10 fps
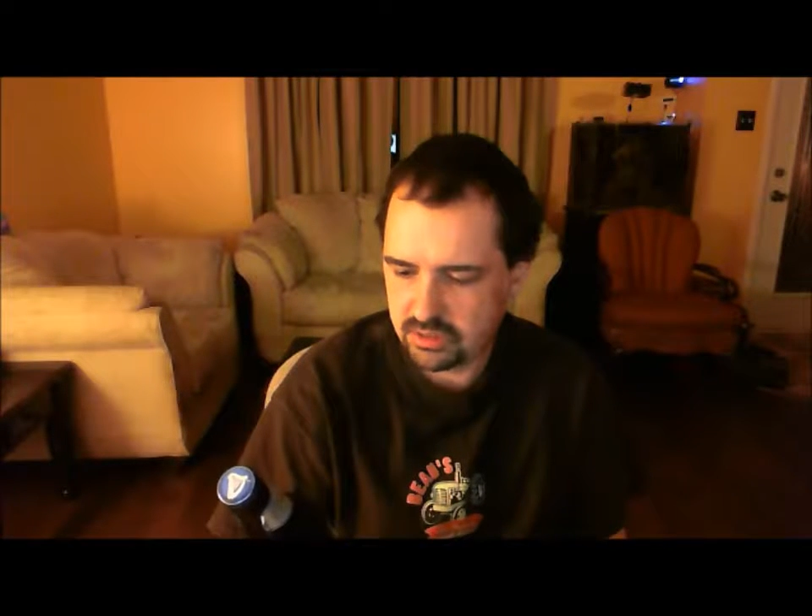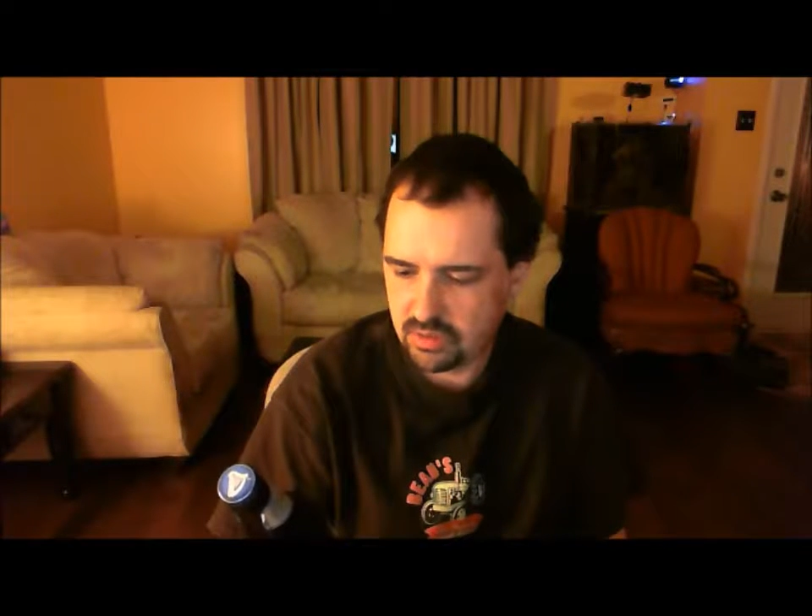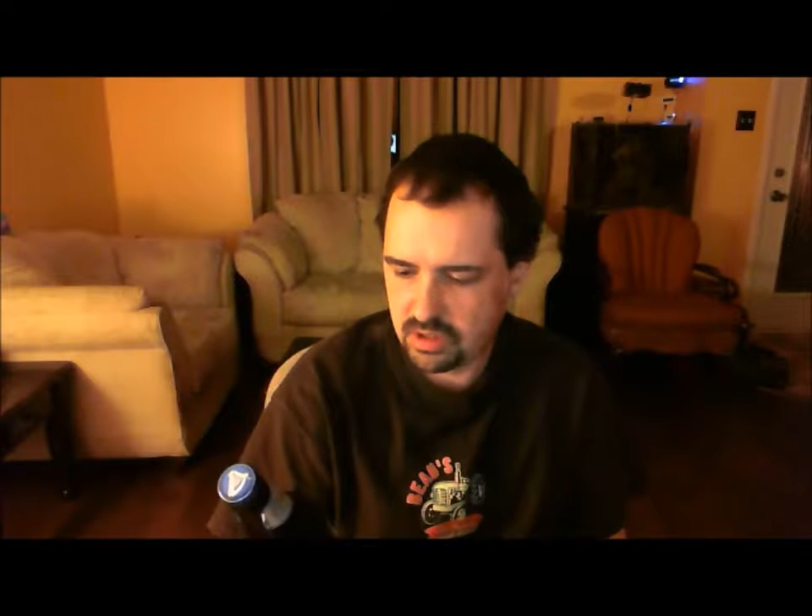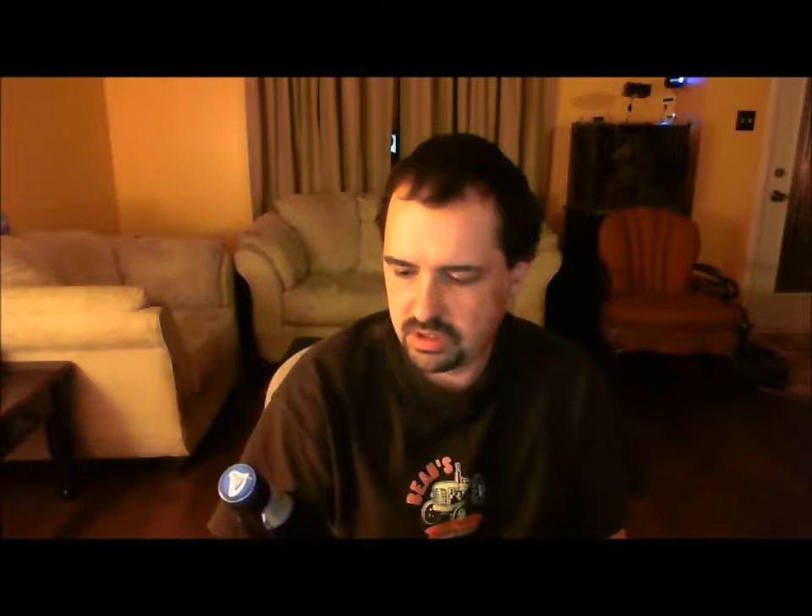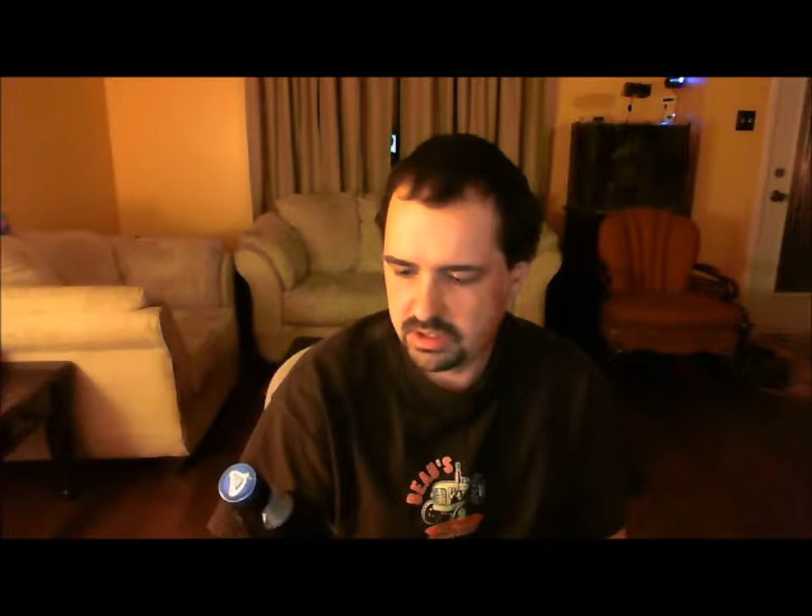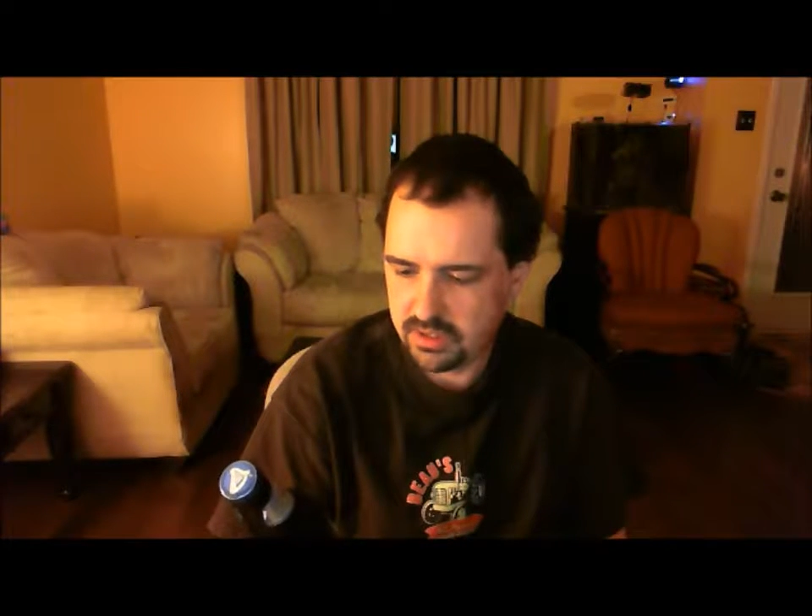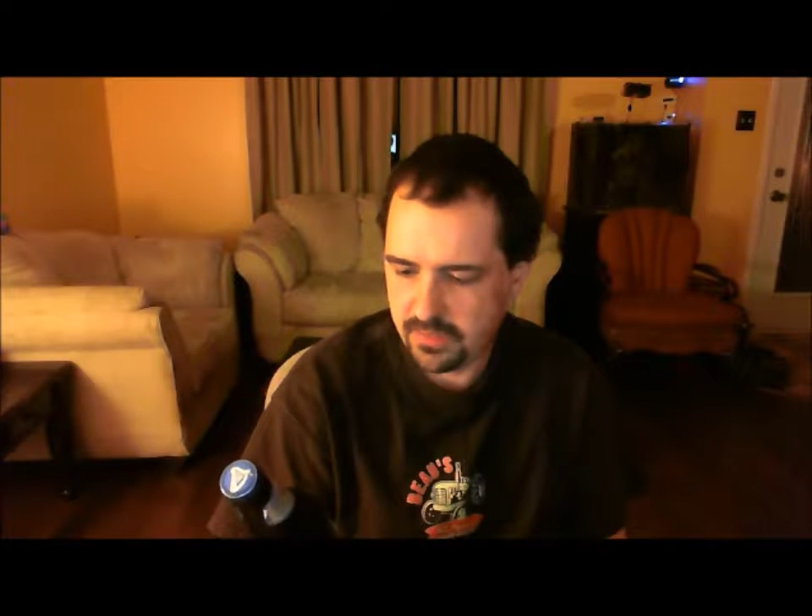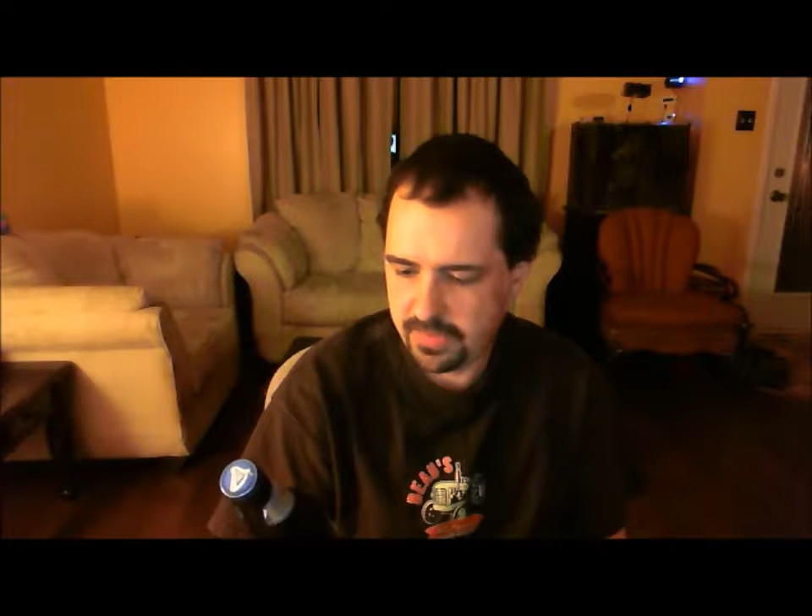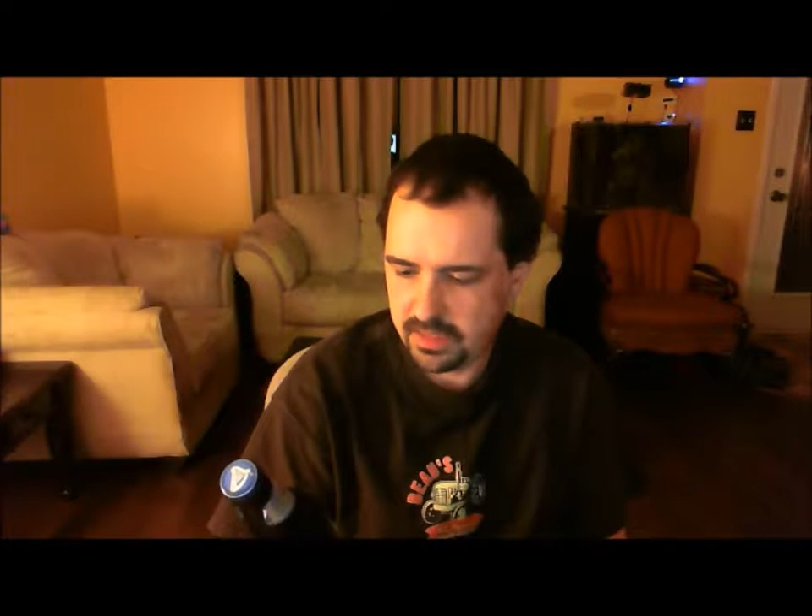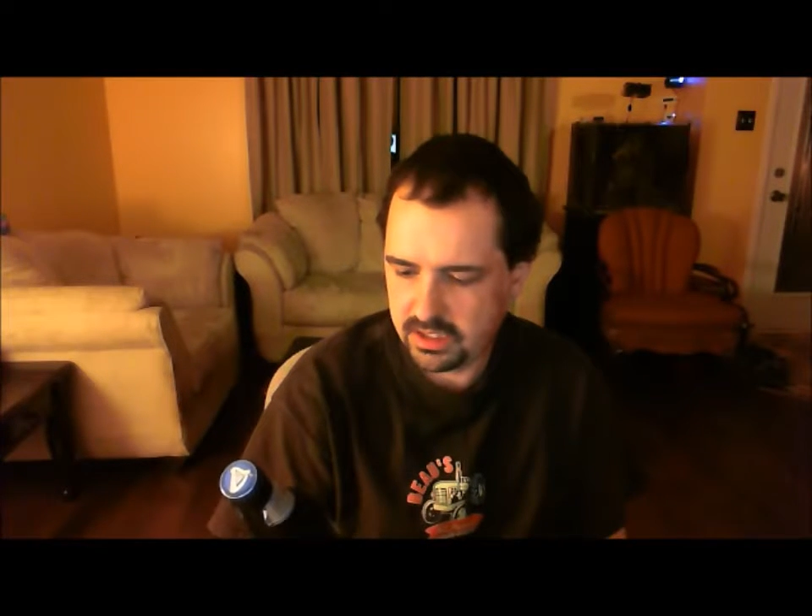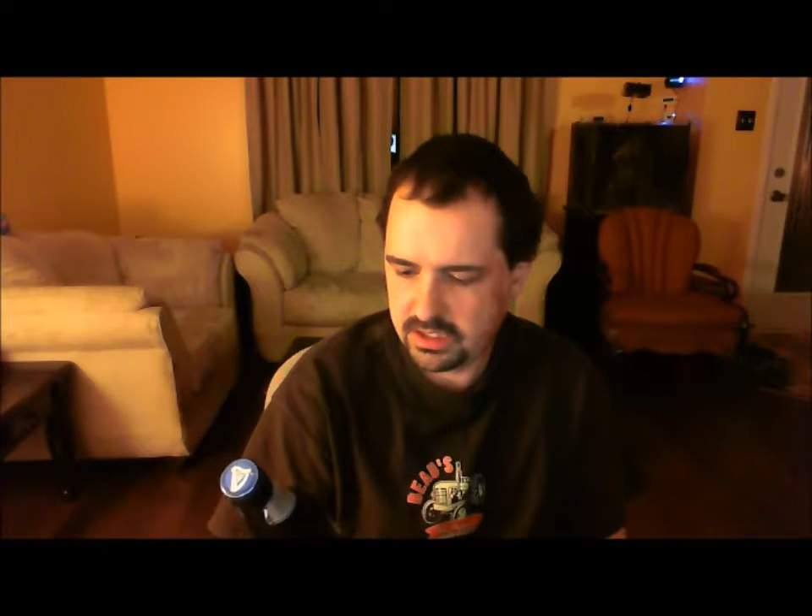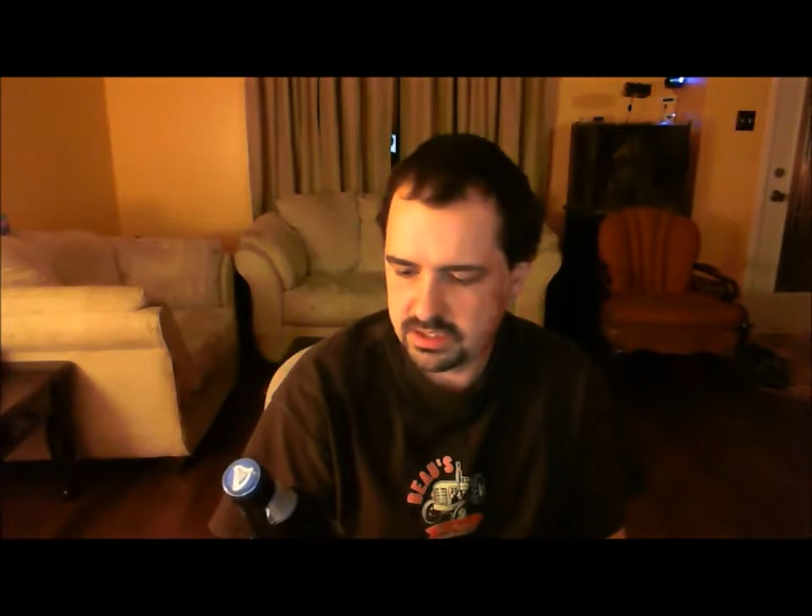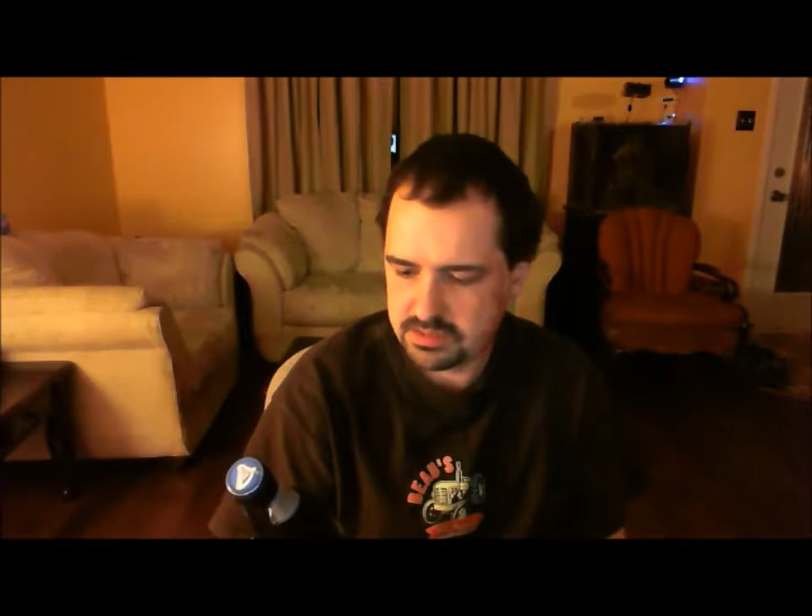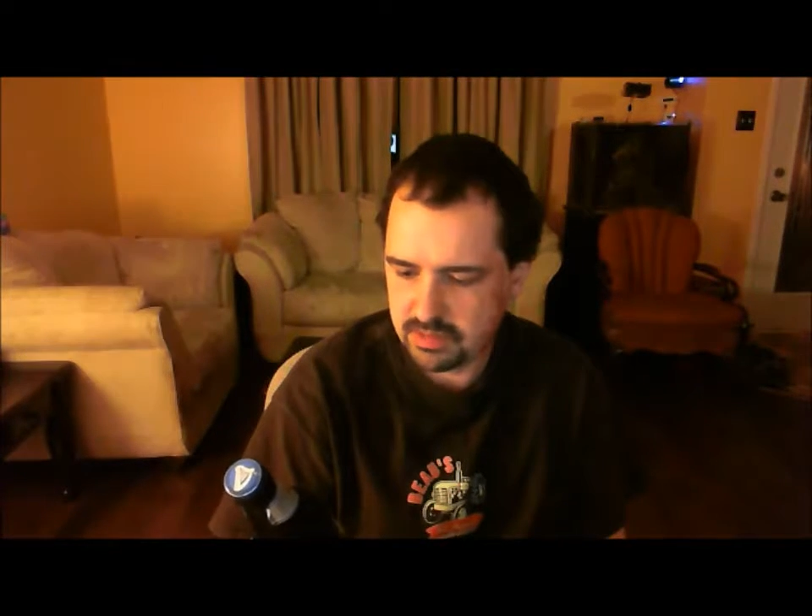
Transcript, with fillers: quality Guinness